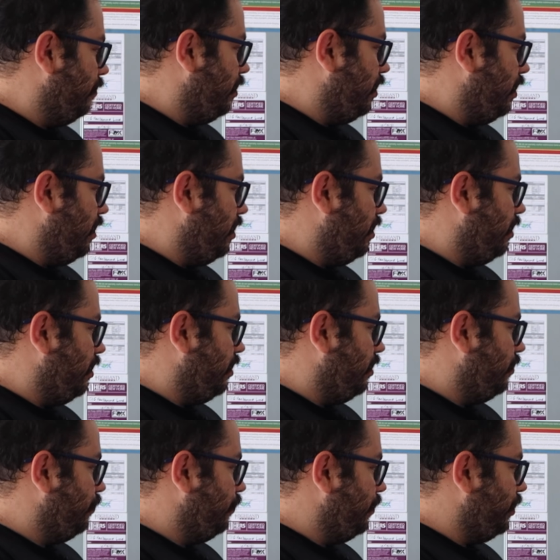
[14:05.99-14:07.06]

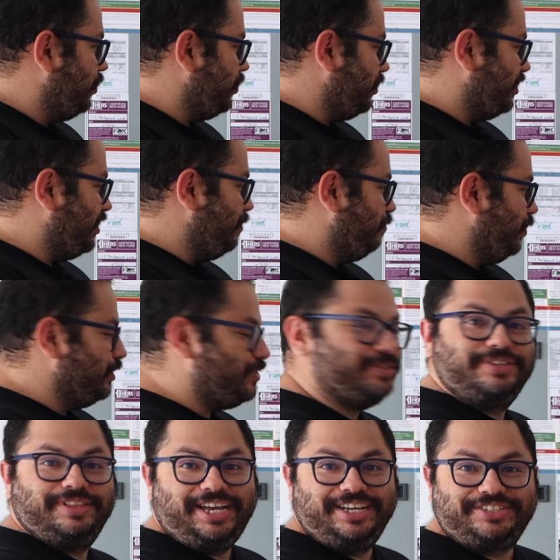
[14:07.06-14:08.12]
and we should see
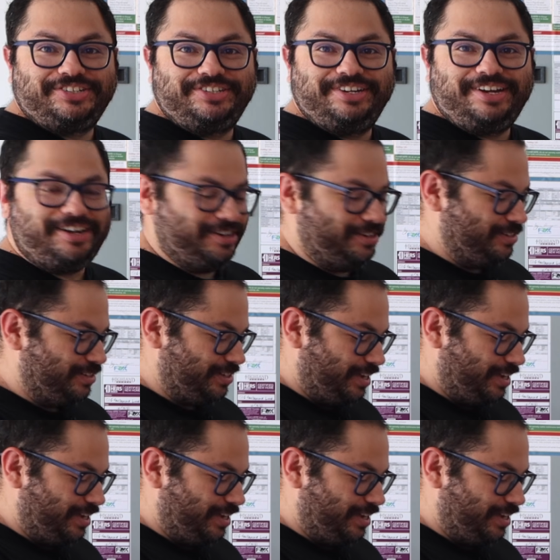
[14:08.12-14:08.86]
Bluetooth light turned on.